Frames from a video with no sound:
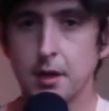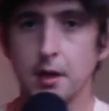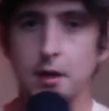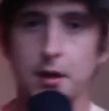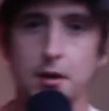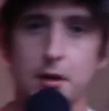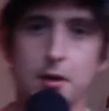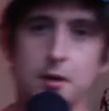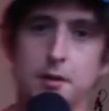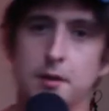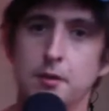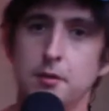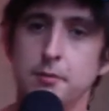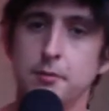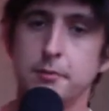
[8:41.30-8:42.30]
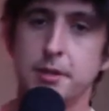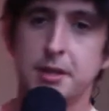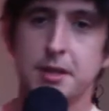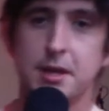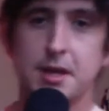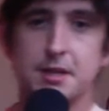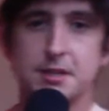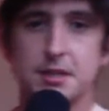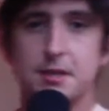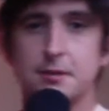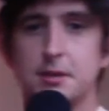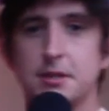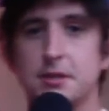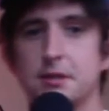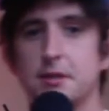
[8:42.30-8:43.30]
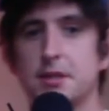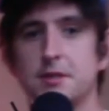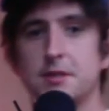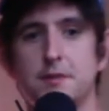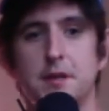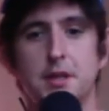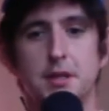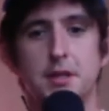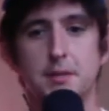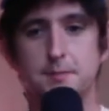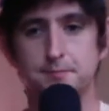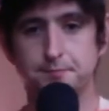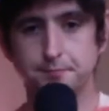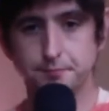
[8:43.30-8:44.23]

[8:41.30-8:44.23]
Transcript: Oh, they're all billionaires anyway, so that's fine.